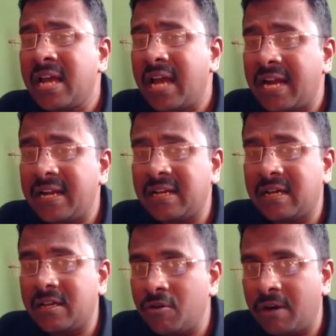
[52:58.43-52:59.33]
And
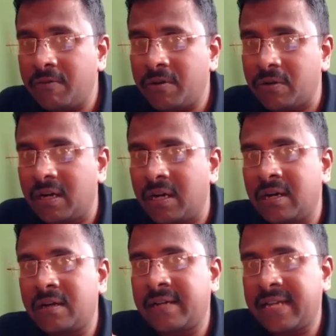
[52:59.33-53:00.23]
you have to,
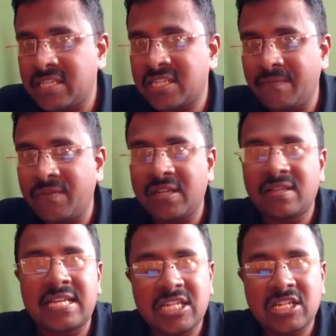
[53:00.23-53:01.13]
next time in
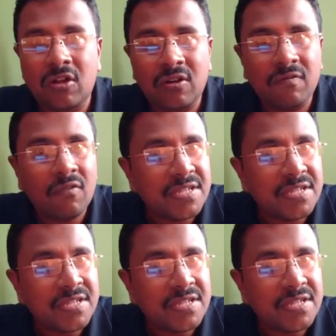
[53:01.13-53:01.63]
such sort of